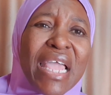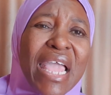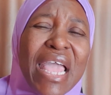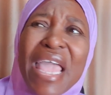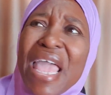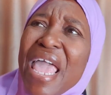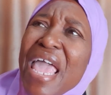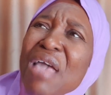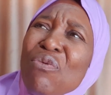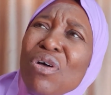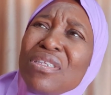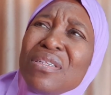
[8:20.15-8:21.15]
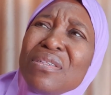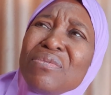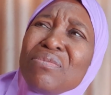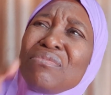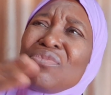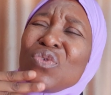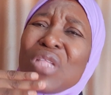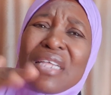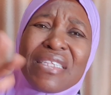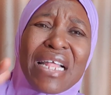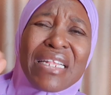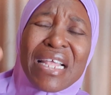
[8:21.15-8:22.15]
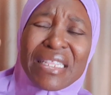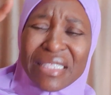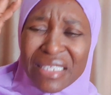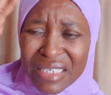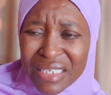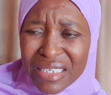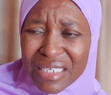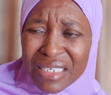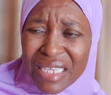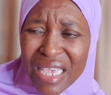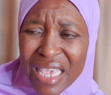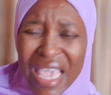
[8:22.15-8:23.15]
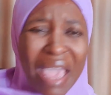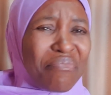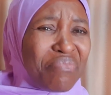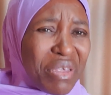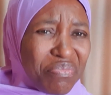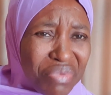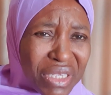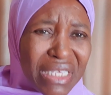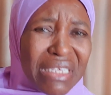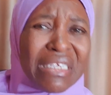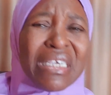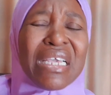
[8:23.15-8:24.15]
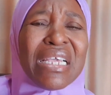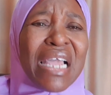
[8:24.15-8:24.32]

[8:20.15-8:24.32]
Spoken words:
it was 2003 AMPP,